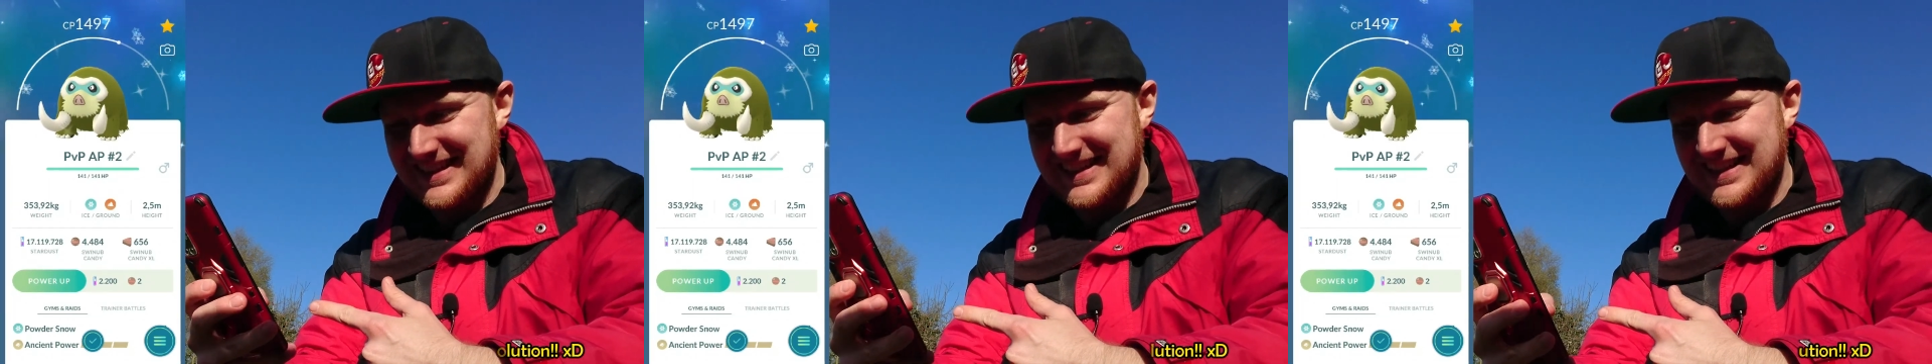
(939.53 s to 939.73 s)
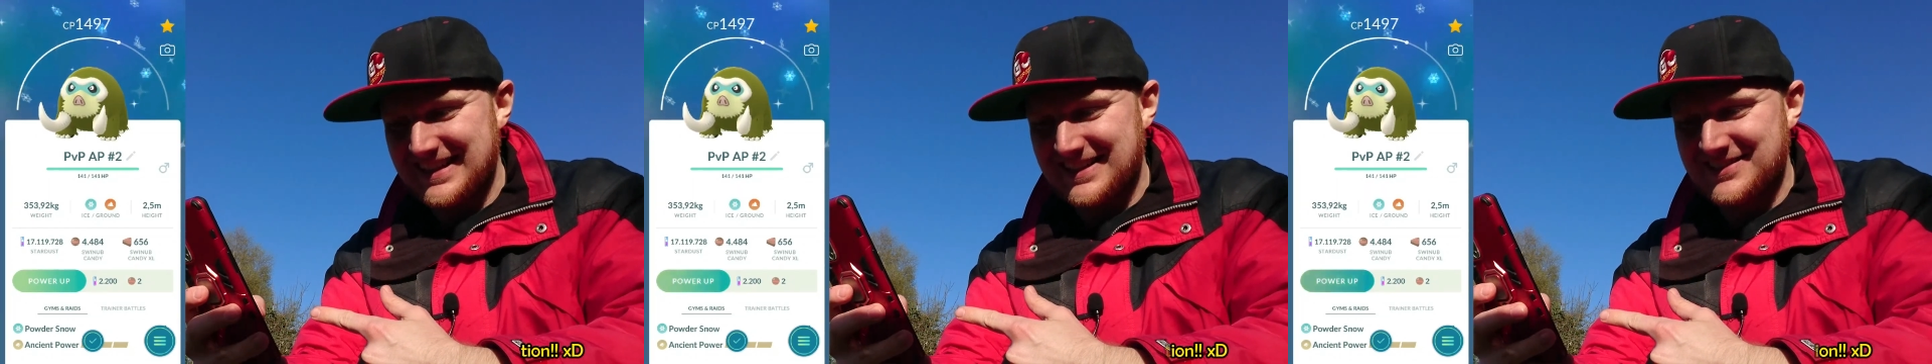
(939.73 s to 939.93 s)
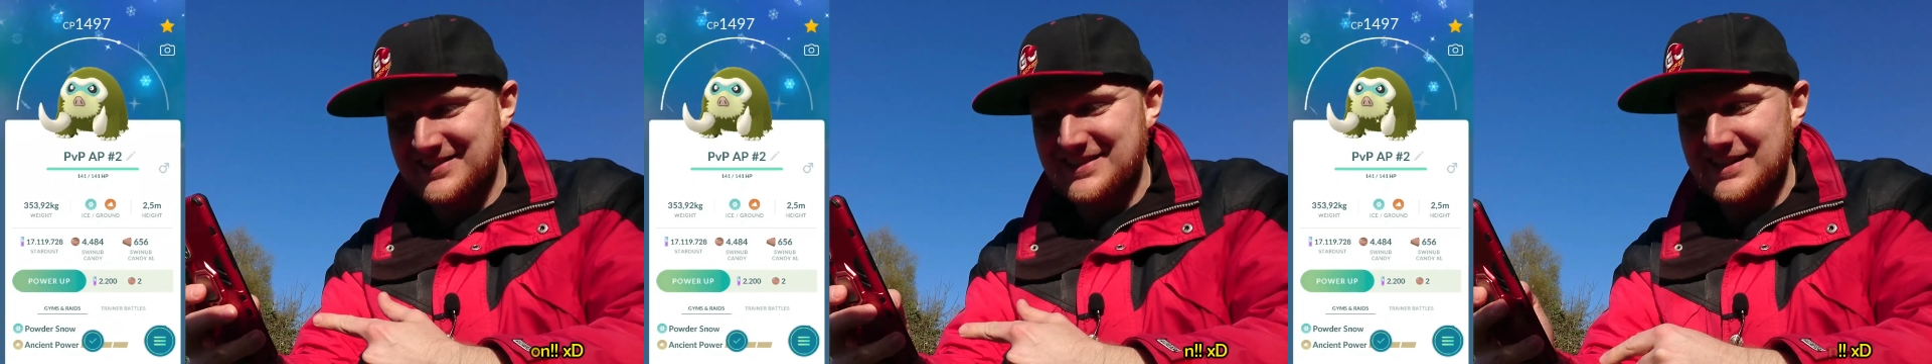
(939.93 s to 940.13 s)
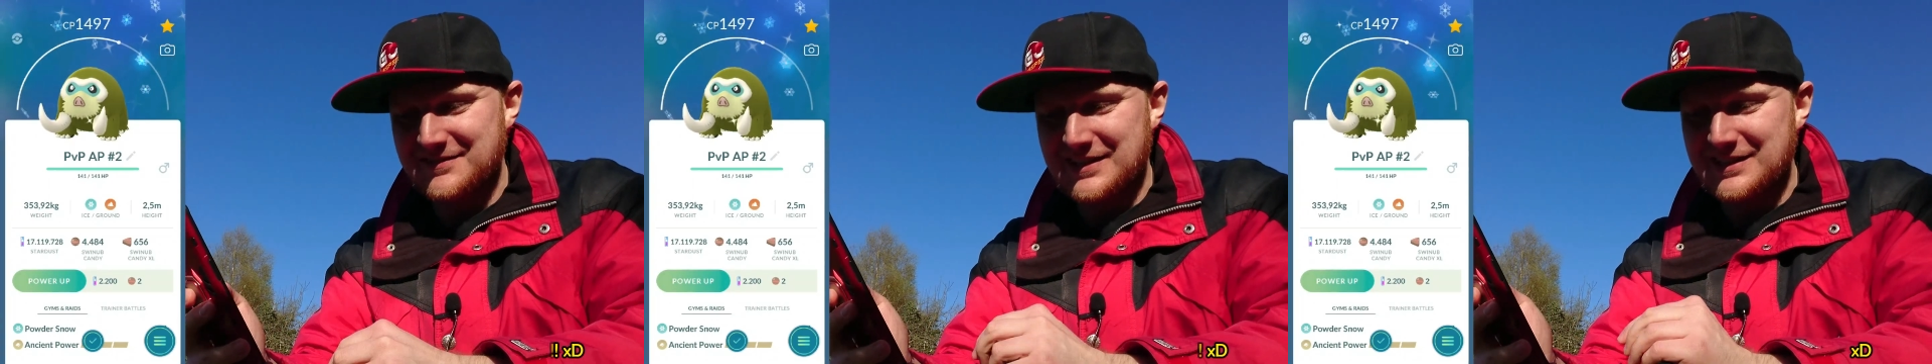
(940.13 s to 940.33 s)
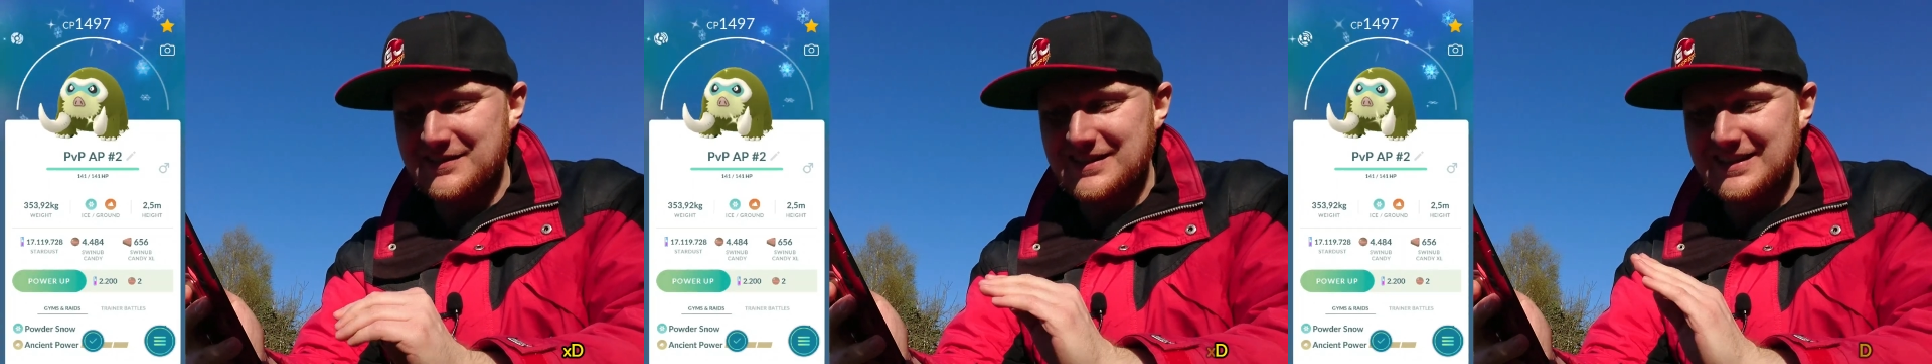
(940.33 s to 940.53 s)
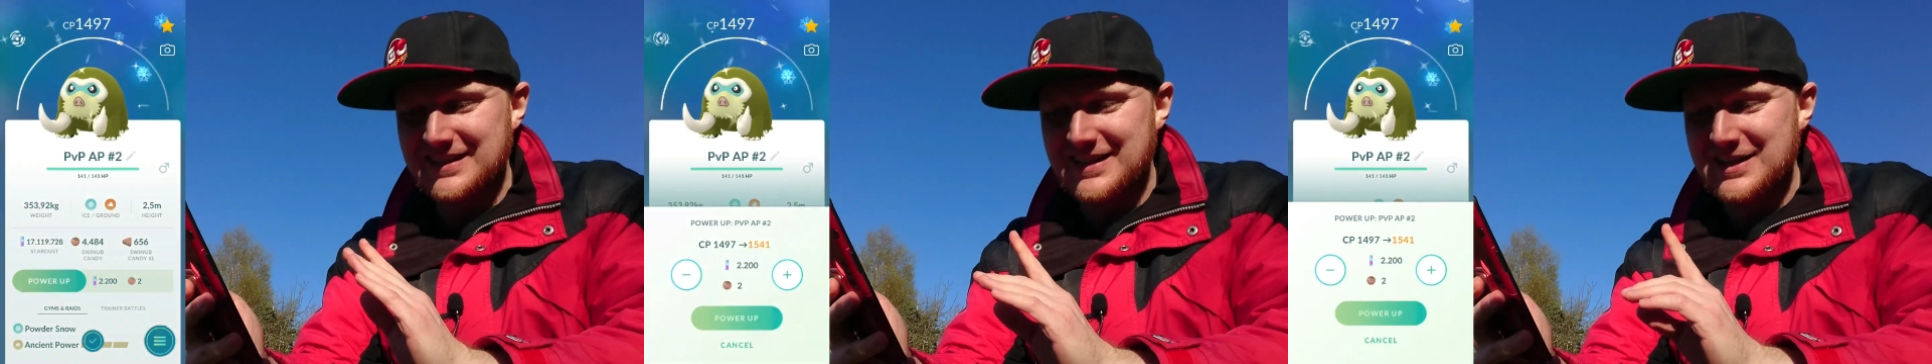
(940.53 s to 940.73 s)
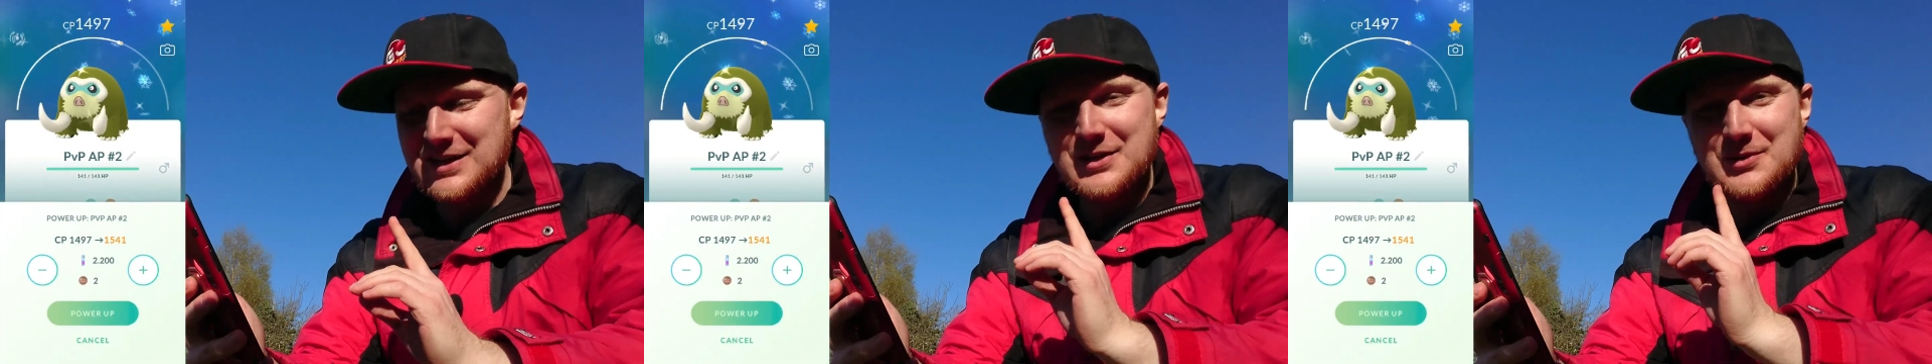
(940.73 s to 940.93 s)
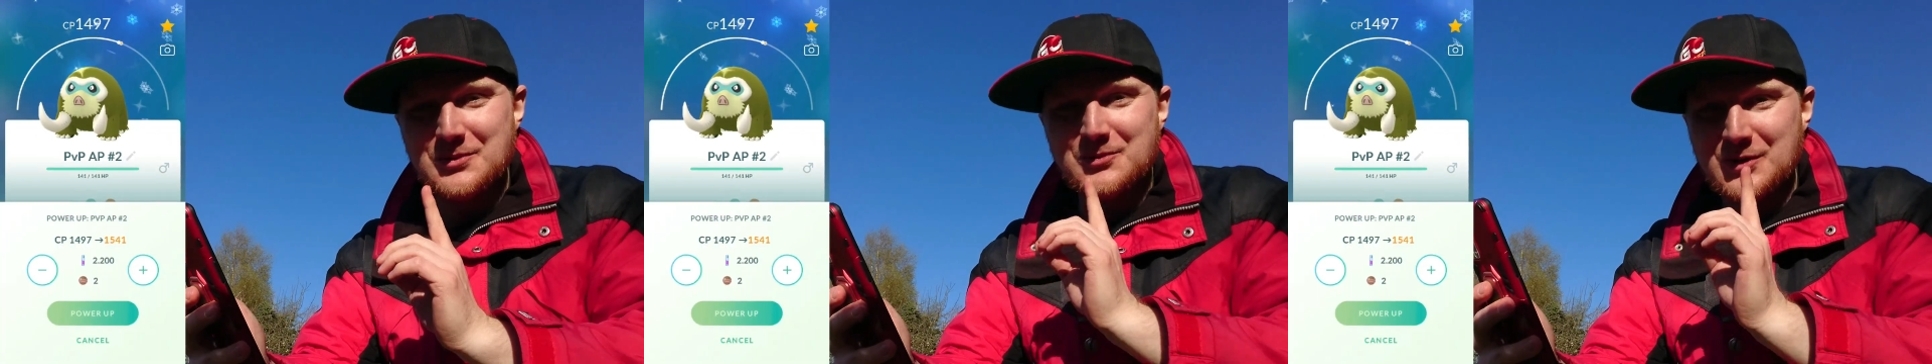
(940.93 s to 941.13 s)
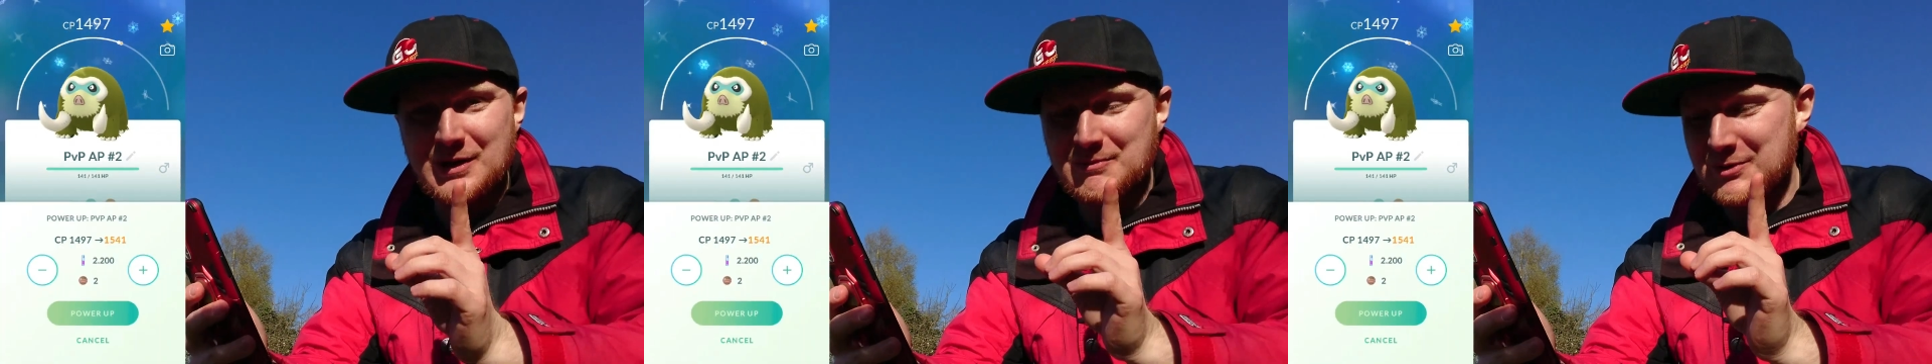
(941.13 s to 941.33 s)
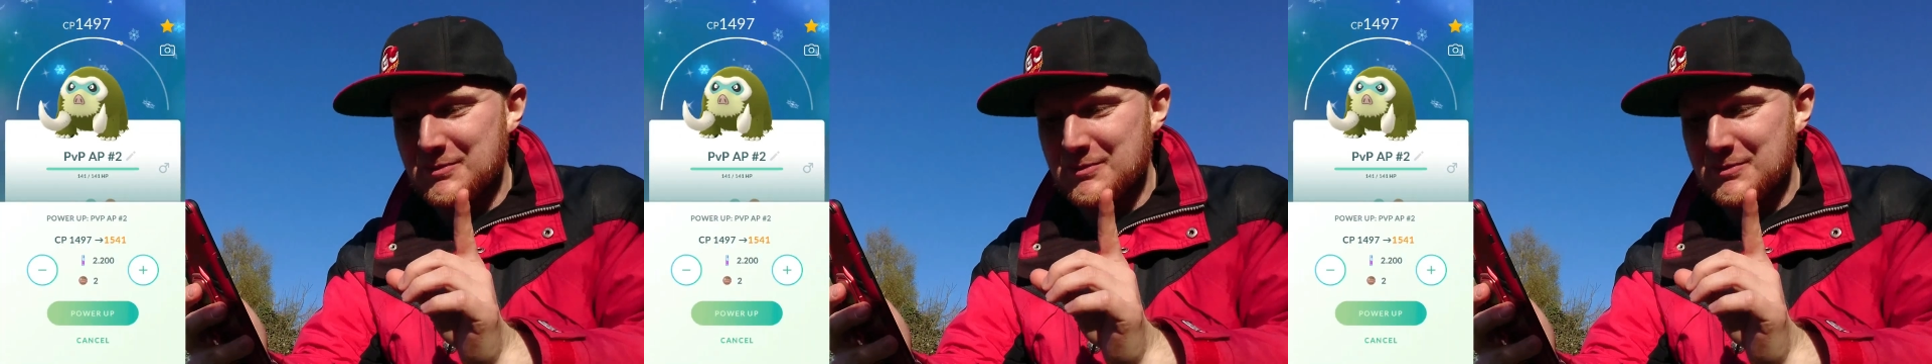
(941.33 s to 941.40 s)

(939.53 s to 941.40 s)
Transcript: I couldn't have given it one